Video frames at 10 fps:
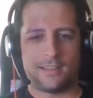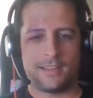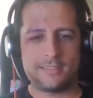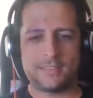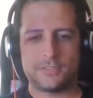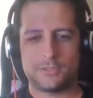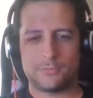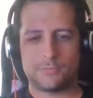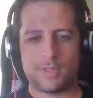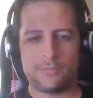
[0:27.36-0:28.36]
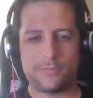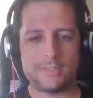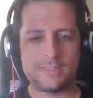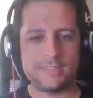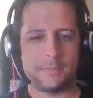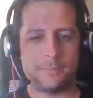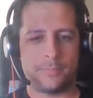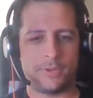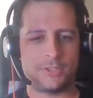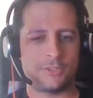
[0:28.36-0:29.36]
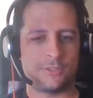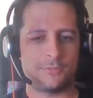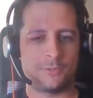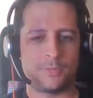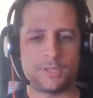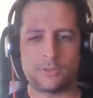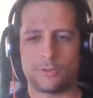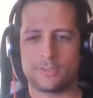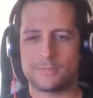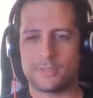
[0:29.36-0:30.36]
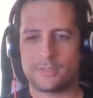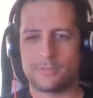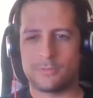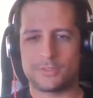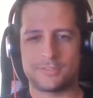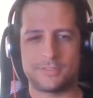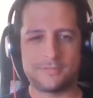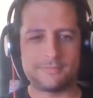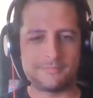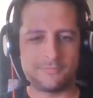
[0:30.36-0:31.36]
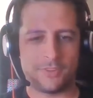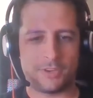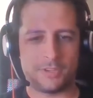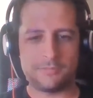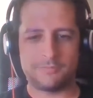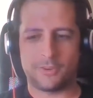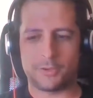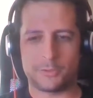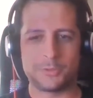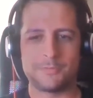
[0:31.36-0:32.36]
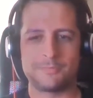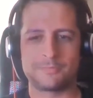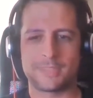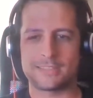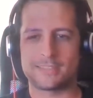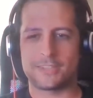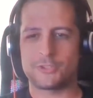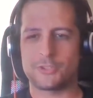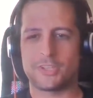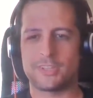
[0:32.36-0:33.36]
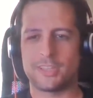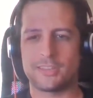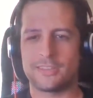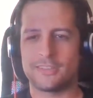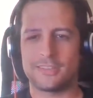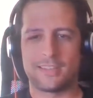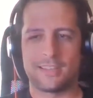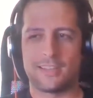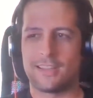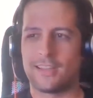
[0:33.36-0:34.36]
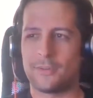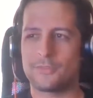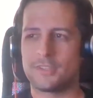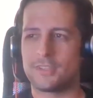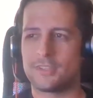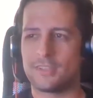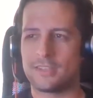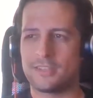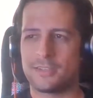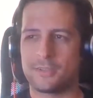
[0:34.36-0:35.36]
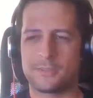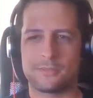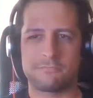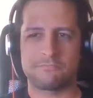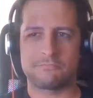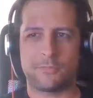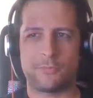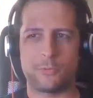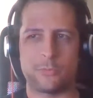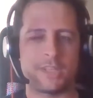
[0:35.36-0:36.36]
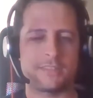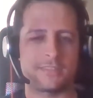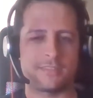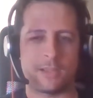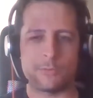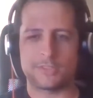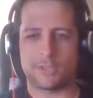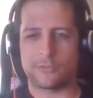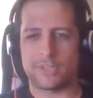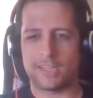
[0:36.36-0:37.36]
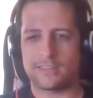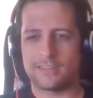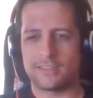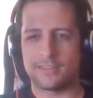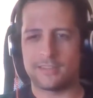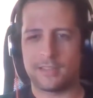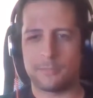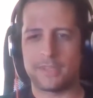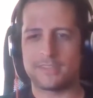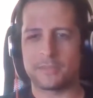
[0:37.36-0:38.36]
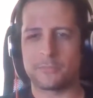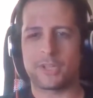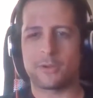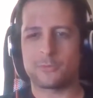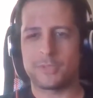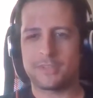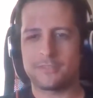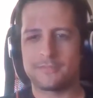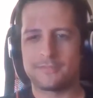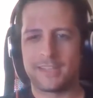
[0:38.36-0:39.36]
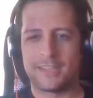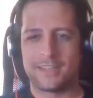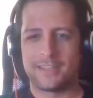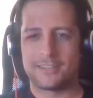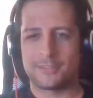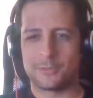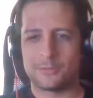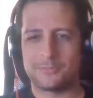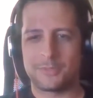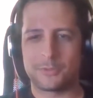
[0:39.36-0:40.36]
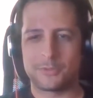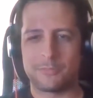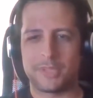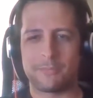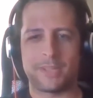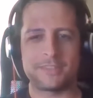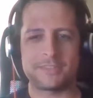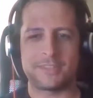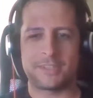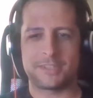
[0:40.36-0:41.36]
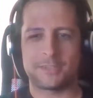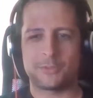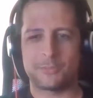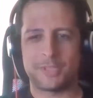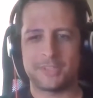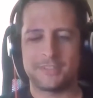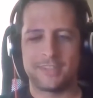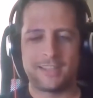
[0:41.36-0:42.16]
Hi Sergio, my first impression of Turbine Kreuzberg was very, very good, because I joined and after, I think, a few weeks, I was already at the amazing breakout week, so it couldn't be a better start at Turbine.